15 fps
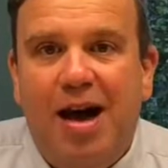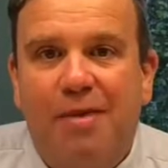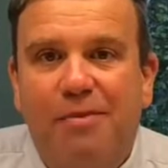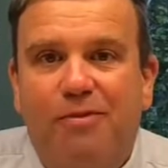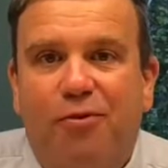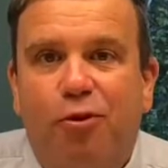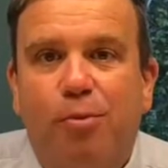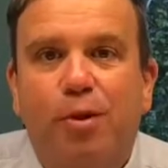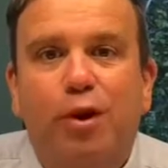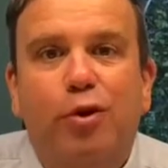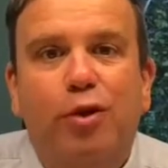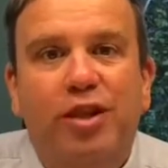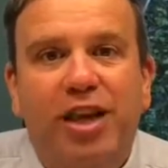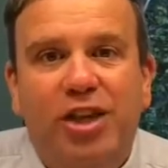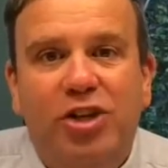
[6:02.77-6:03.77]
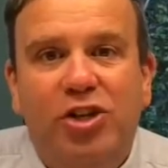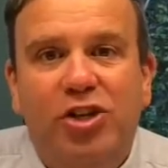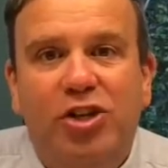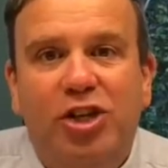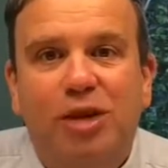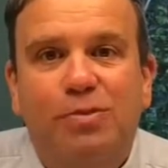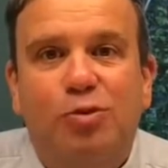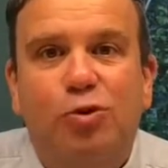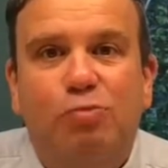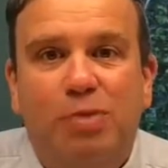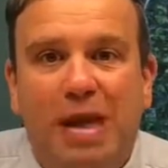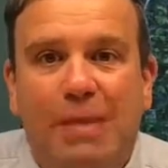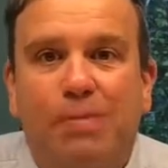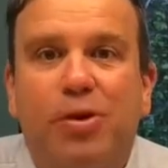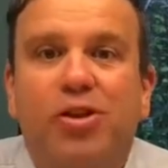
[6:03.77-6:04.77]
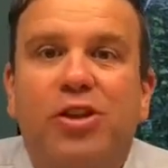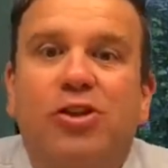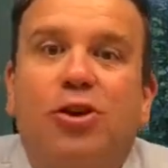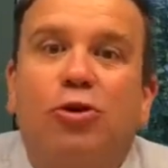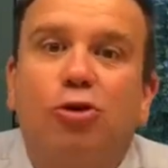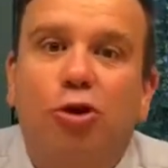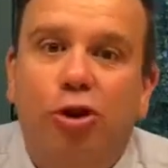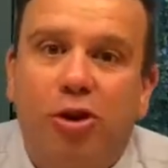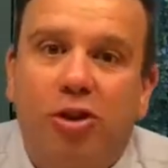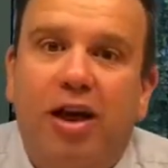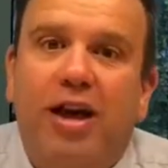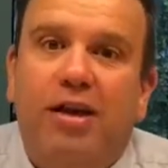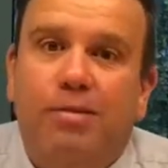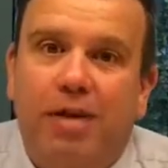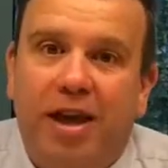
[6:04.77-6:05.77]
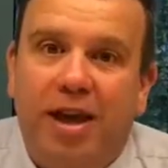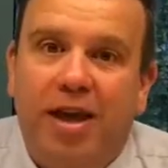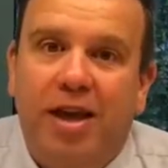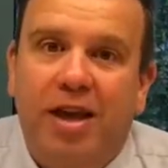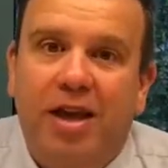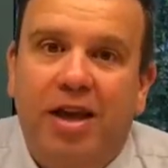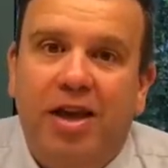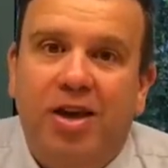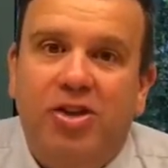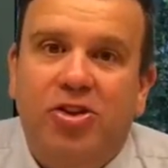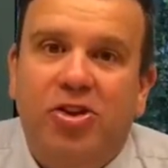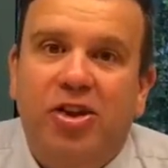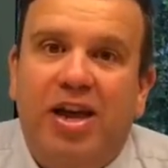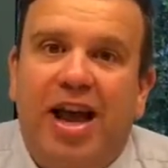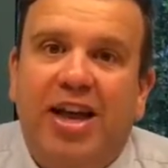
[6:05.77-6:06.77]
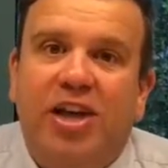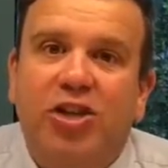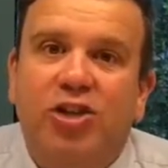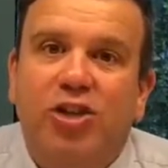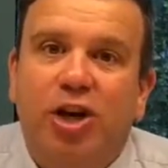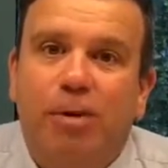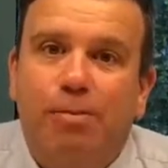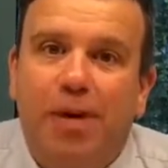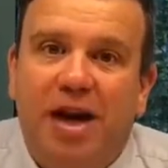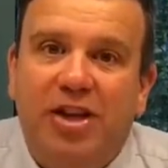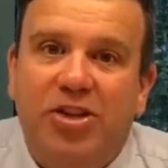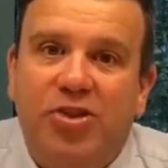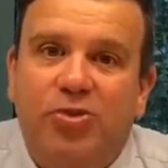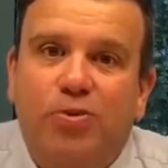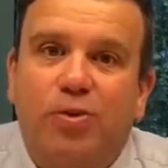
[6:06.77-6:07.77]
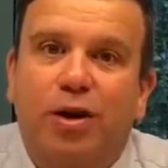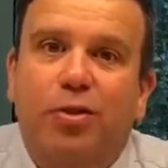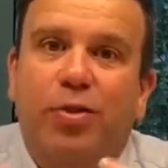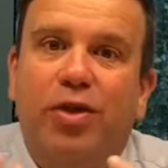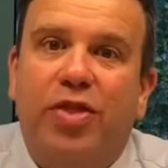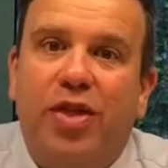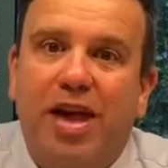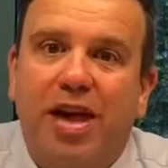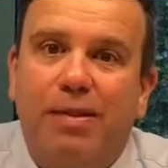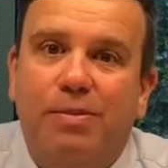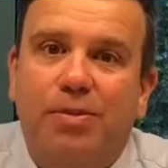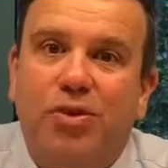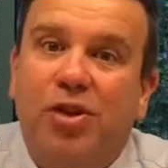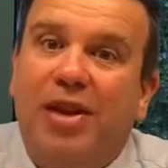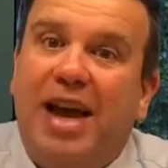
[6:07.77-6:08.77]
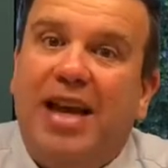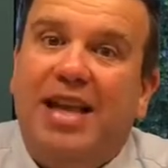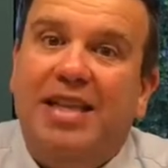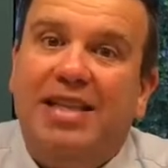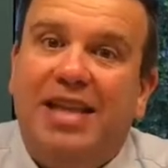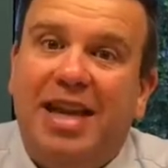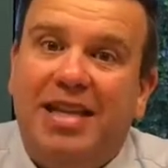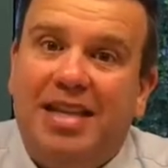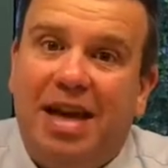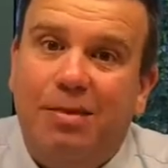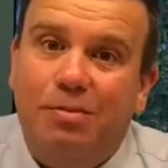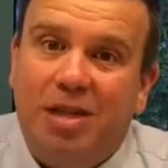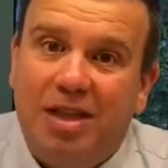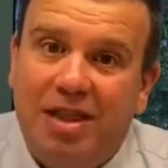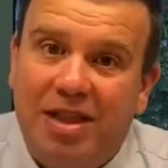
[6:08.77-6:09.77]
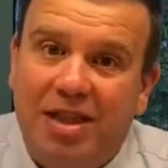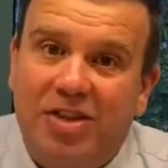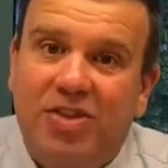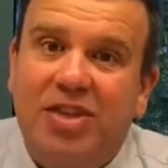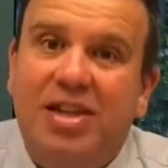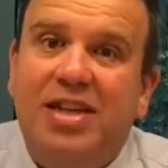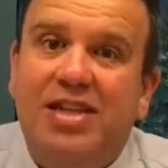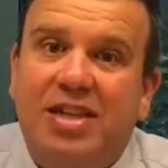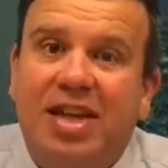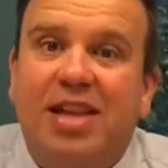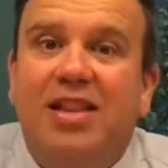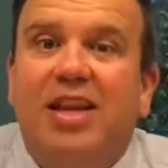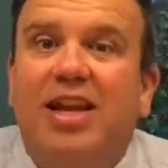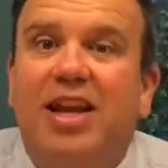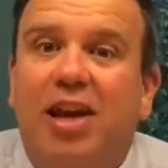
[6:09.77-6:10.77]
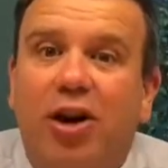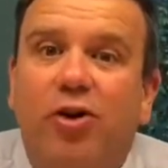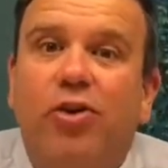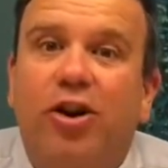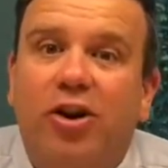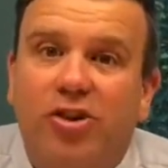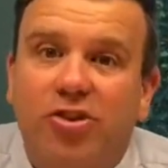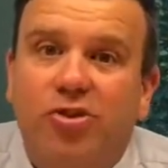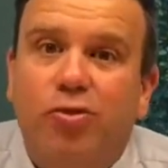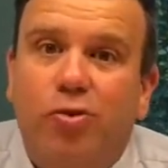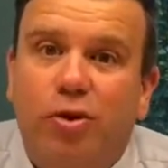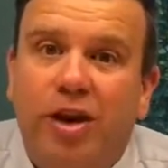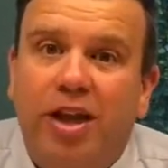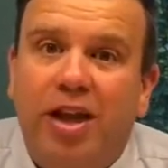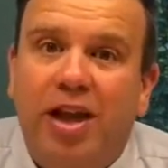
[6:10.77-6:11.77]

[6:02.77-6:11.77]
forming relationships with people that don't look like me, so that I can share my story with them, so that I can take time to listen intently to hear their story,